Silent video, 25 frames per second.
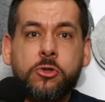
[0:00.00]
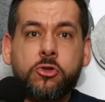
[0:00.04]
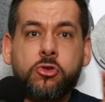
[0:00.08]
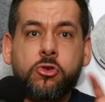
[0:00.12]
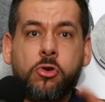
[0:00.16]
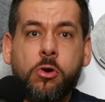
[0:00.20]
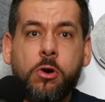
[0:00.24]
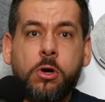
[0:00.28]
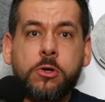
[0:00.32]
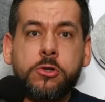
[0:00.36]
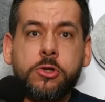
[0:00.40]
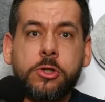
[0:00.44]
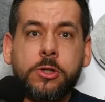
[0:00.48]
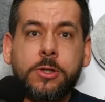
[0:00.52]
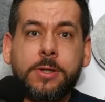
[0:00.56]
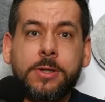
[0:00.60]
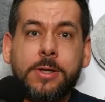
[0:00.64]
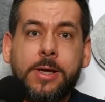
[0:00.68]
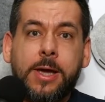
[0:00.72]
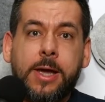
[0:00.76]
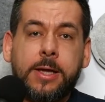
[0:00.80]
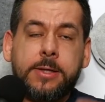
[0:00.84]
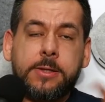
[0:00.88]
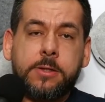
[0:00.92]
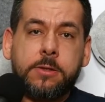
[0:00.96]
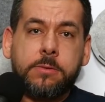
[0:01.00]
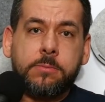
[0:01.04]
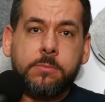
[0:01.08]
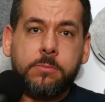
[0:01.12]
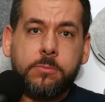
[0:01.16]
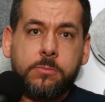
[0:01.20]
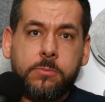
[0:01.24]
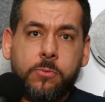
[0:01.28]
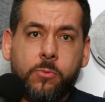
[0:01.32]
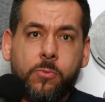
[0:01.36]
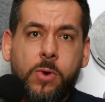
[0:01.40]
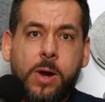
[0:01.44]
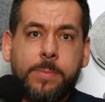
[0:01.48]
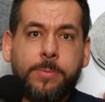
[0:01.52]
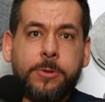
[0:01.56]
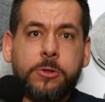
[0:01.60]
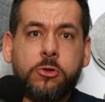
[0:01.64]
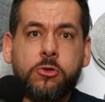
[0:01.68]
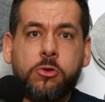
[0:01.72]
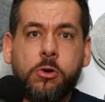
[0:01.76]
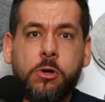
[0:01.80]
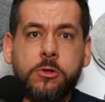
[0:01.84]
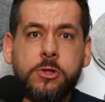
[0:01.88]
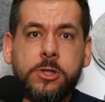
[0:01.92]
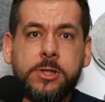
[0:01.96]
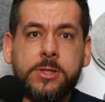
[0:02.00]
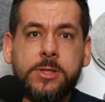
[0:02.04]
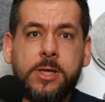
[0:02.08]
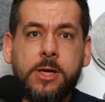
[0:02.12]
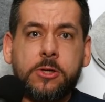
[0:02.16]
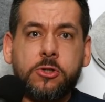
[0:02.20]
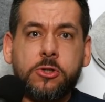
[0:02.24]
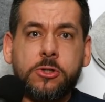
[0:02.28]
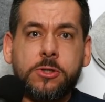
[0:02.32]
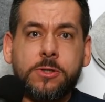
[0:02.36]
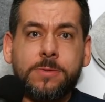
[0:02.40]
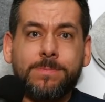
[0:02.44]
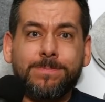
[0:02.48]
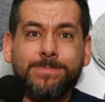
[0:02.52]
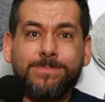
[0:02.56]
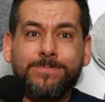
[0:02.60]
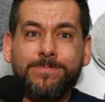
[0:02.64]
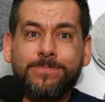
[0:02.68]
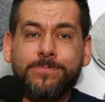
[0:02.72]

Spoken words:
charging at rapid charging stations.